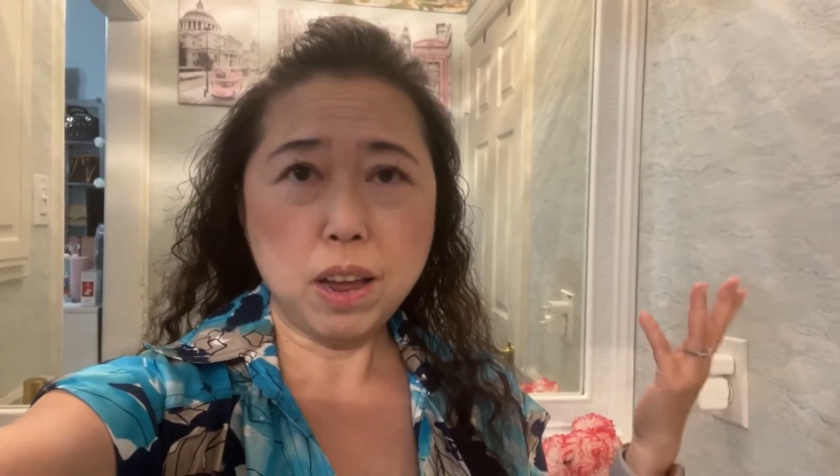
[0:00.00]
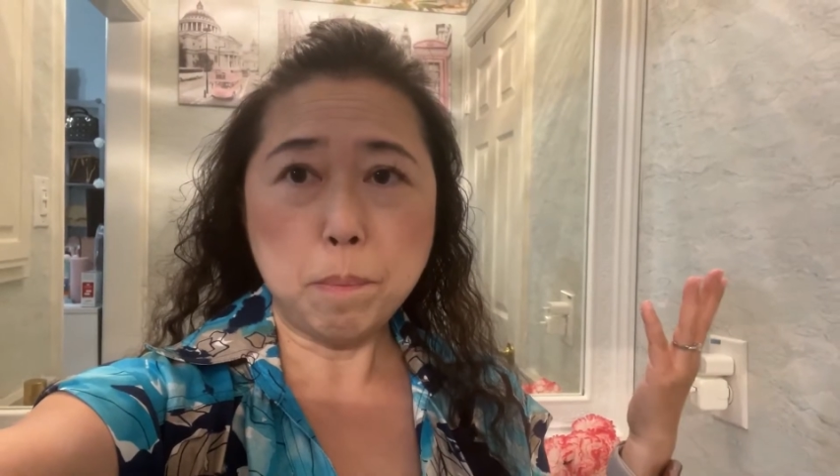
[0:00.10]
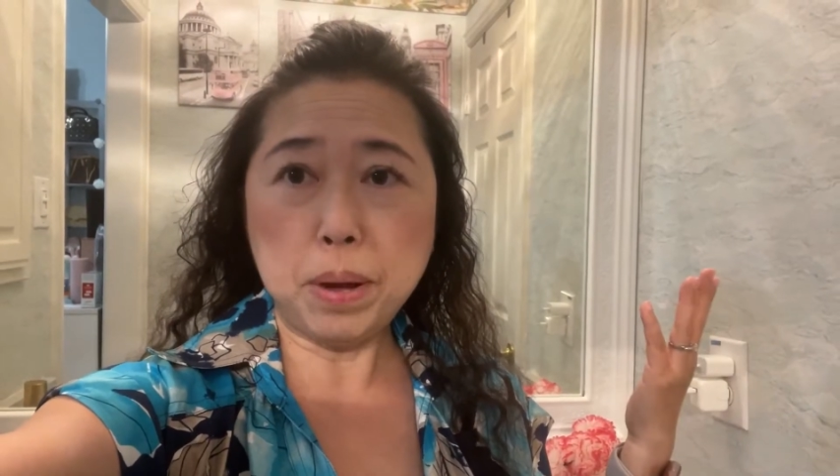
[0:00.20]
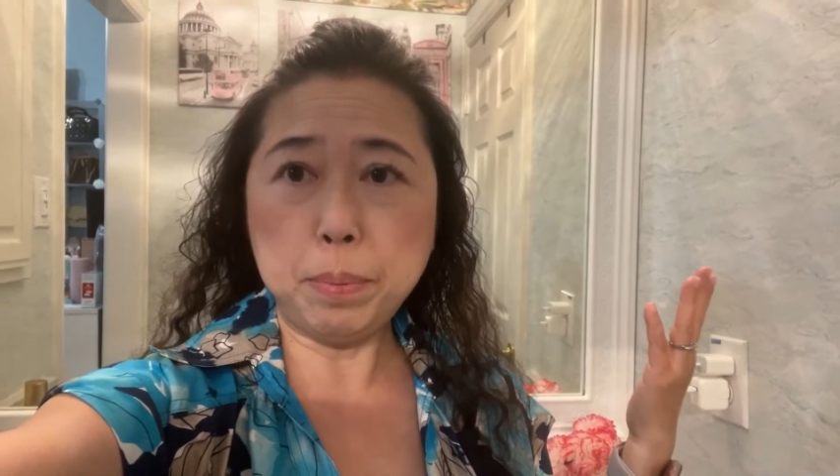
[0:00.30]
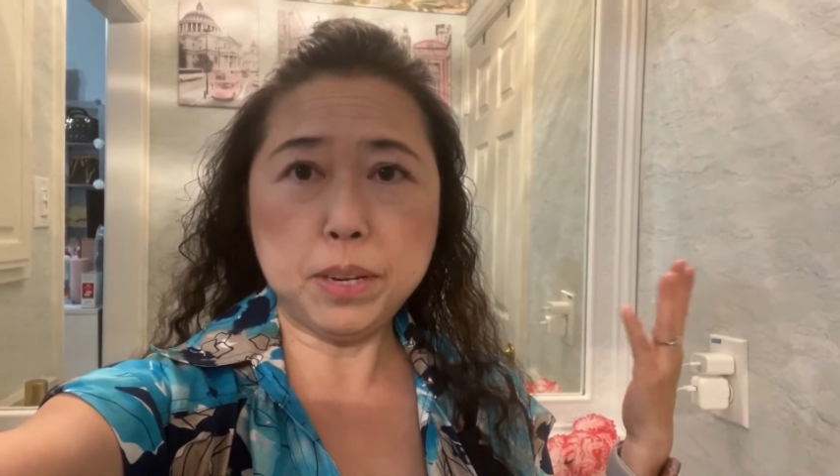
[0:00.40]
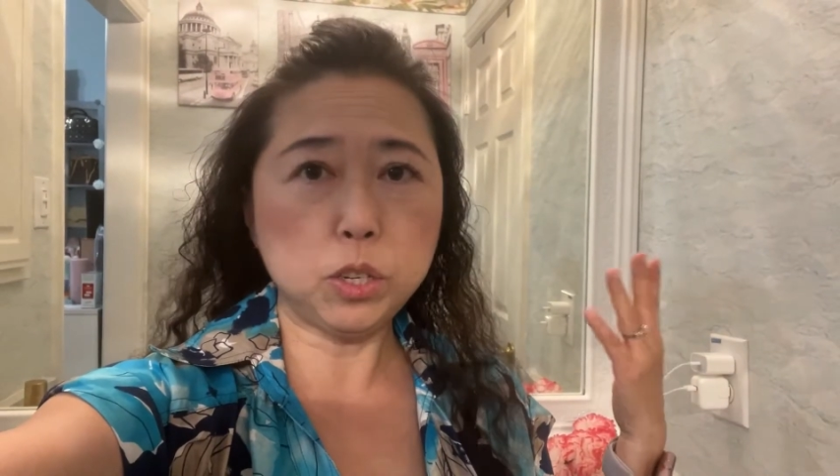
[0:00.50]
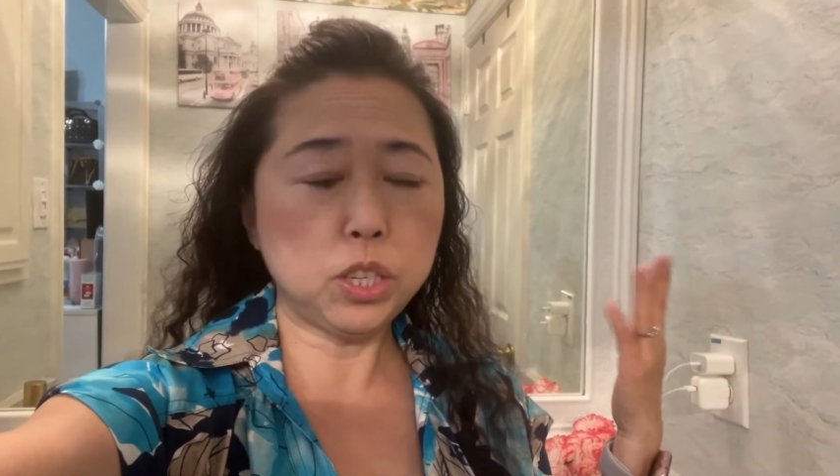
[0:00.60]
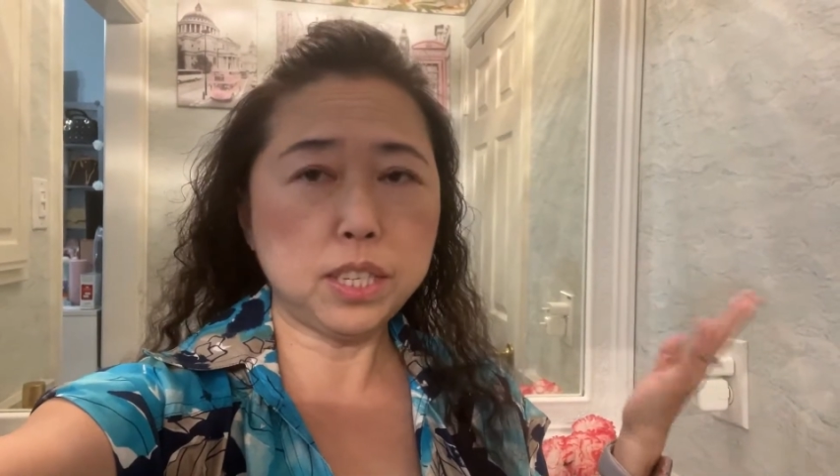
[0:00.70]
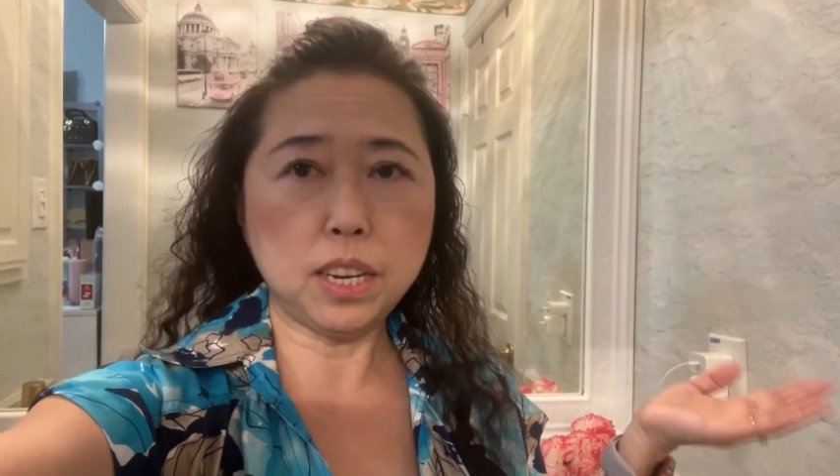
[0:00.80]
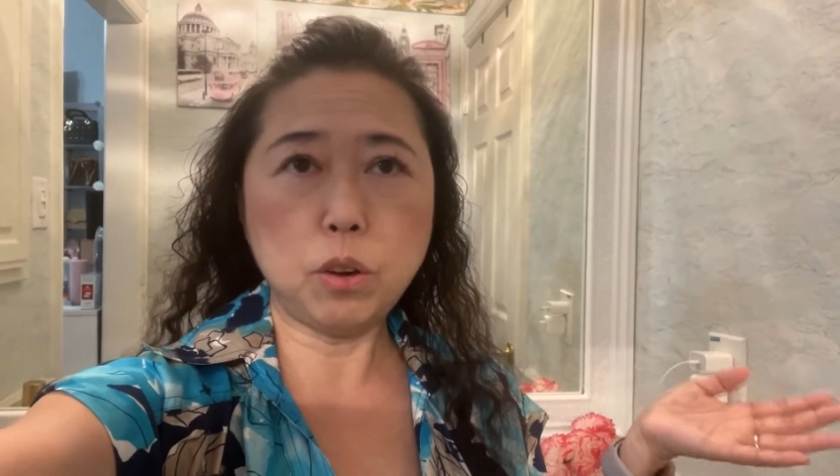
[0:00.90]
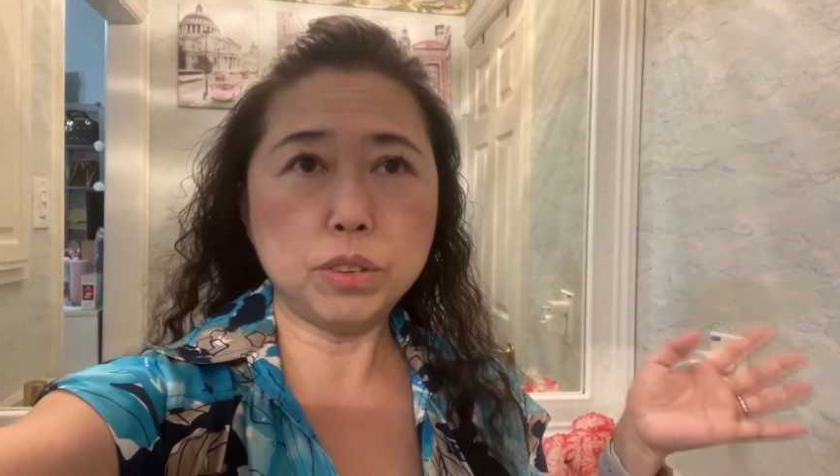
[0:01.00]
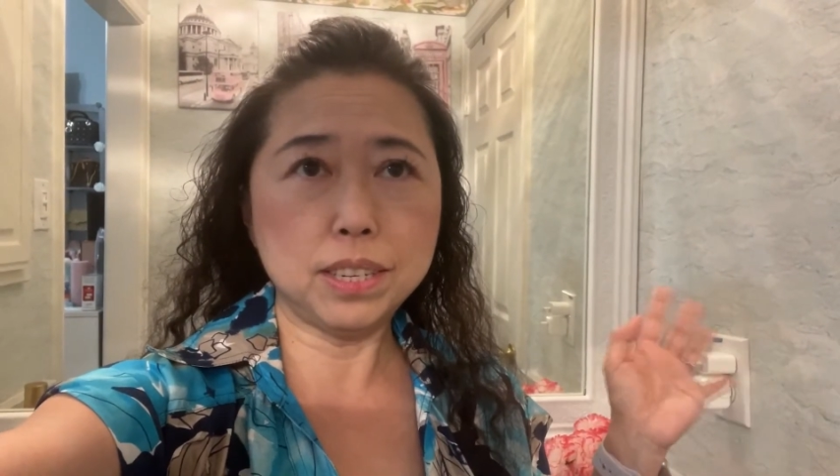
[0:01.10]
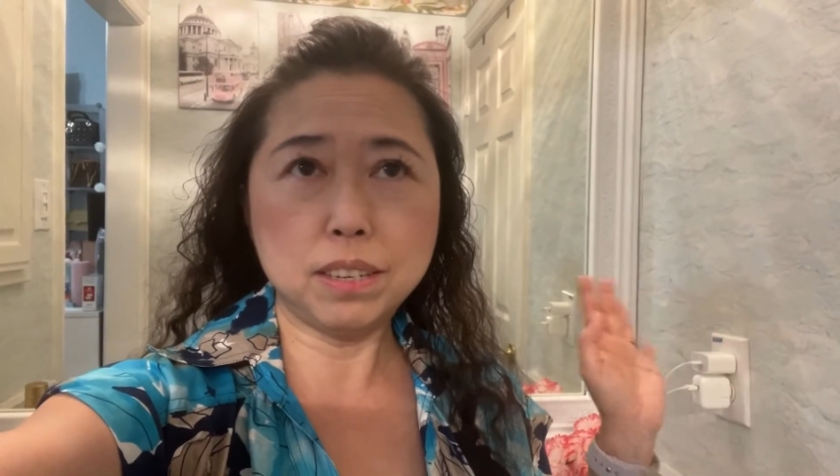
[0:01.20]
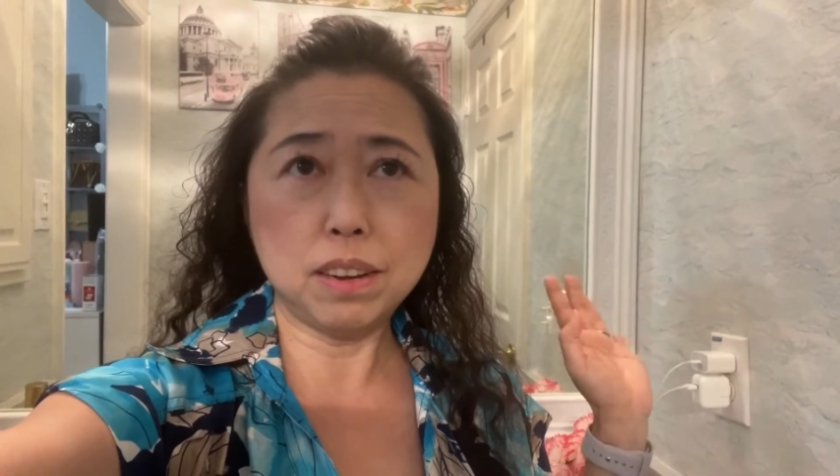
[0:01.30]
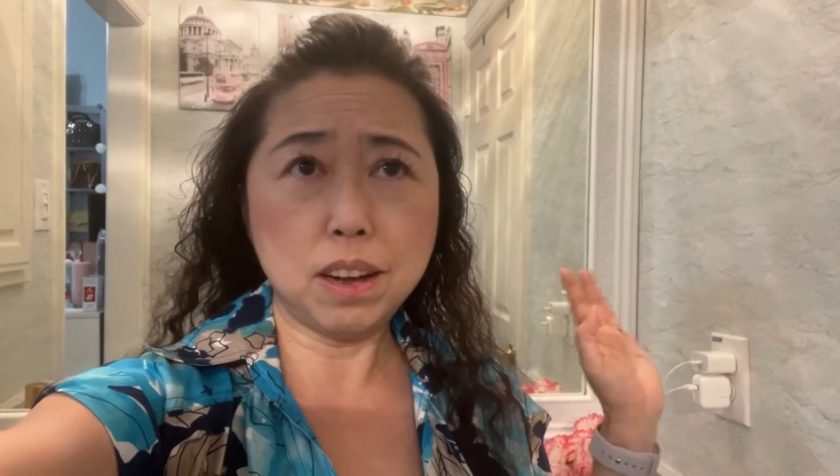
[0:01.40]
maybe just sell
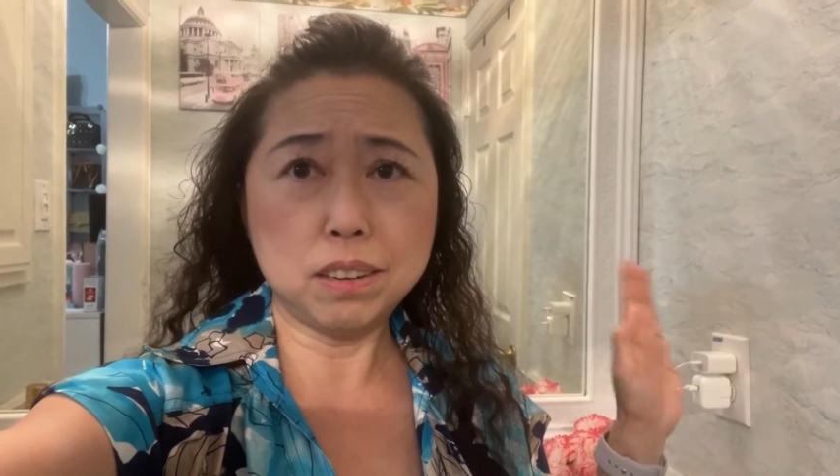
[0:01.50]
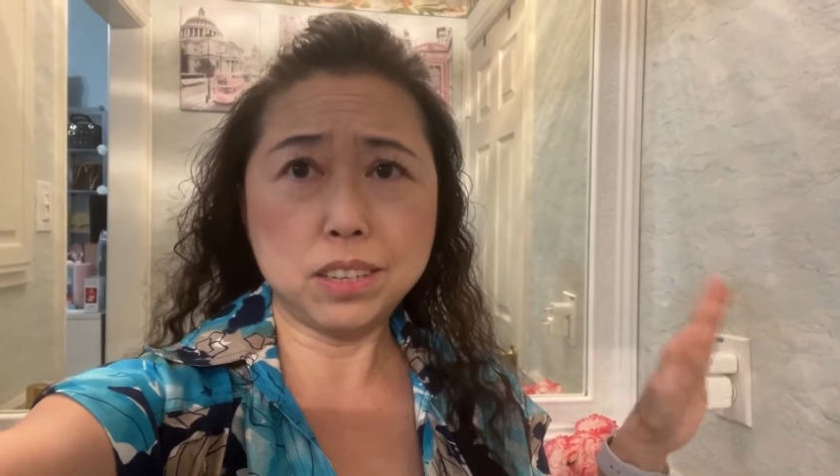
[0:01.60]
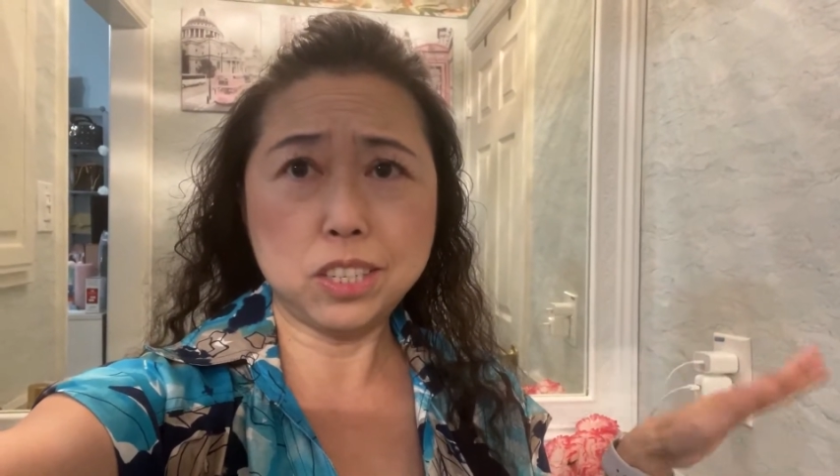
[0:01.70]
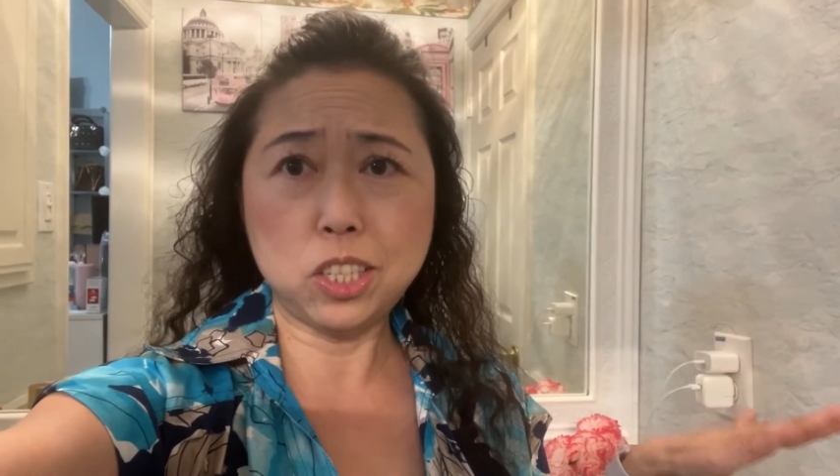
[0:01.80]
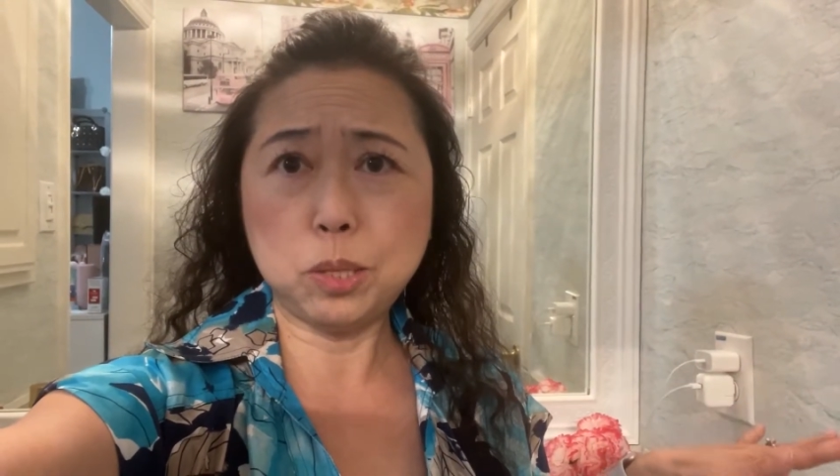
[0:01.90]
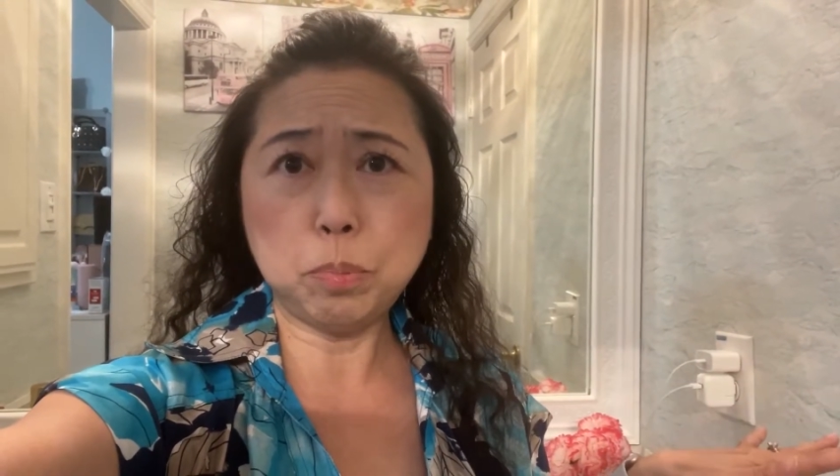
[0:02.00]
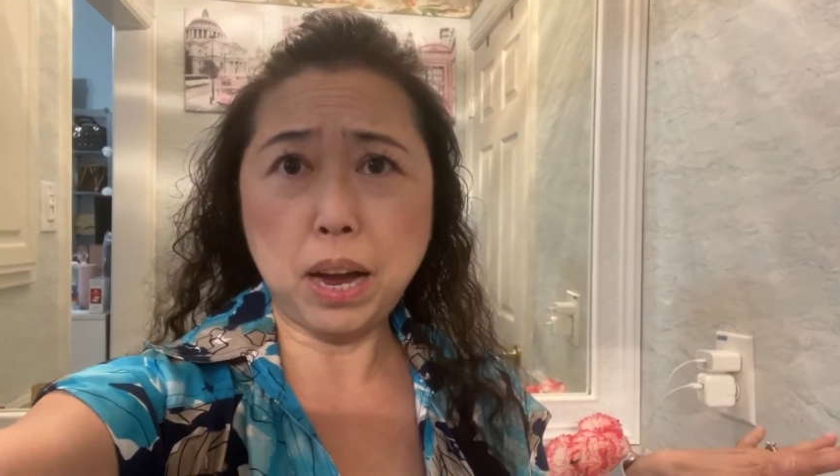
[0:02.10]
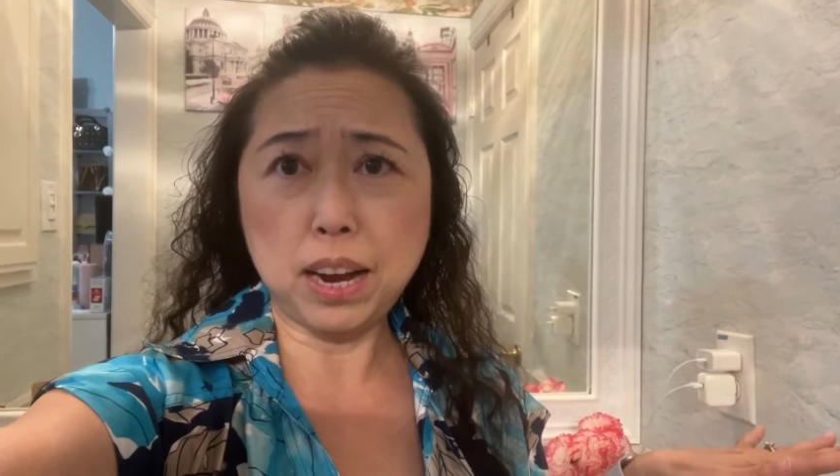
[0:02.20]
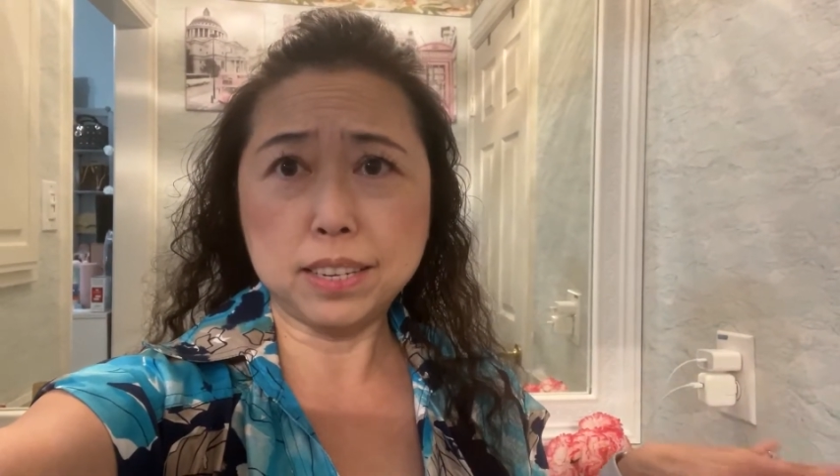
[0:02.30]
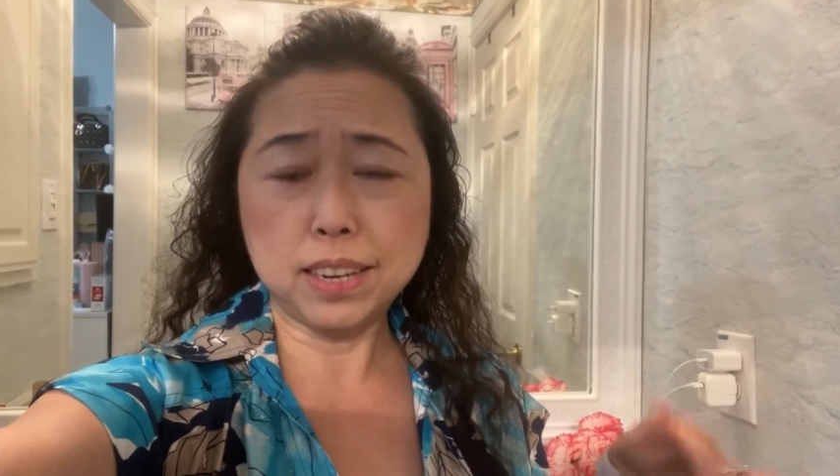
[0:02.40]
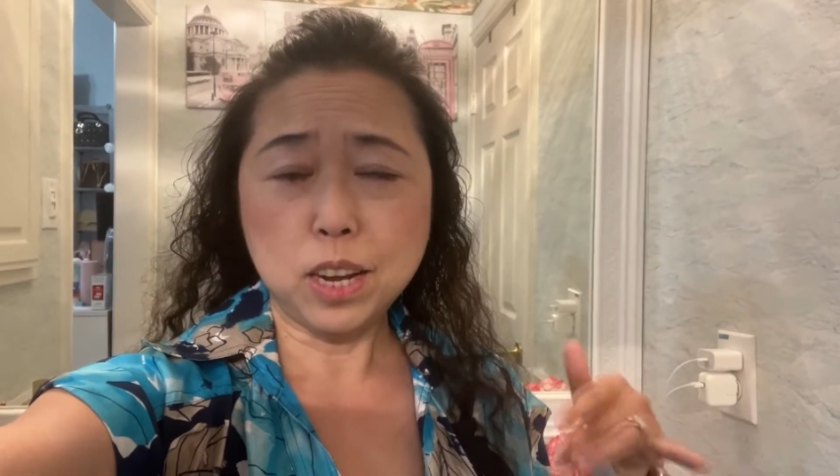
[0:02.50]
it on the spot.